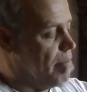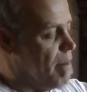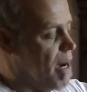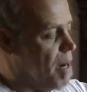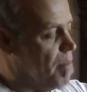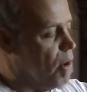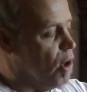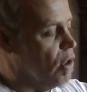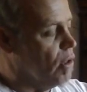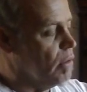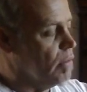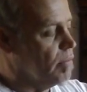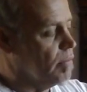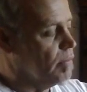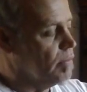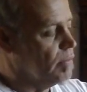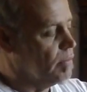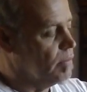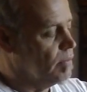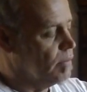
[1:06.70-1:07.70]
bubble,
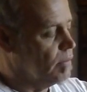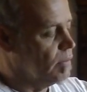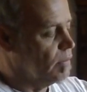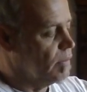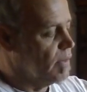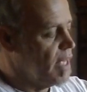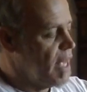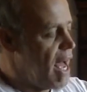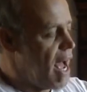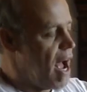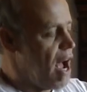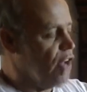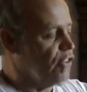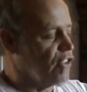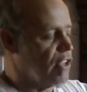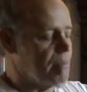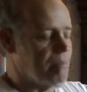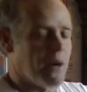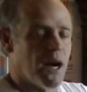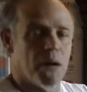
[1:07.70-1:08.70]

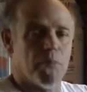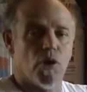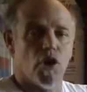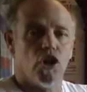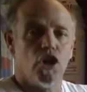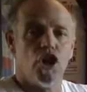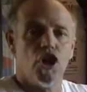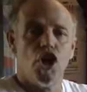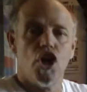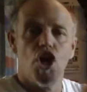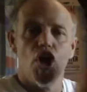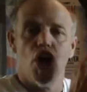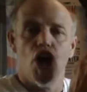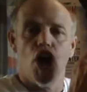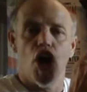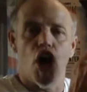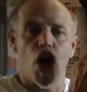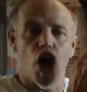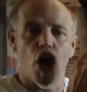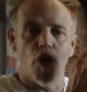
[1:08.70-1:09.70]
housing bubble,
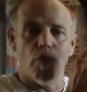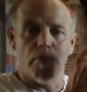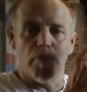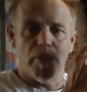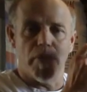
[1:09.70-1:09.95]
hope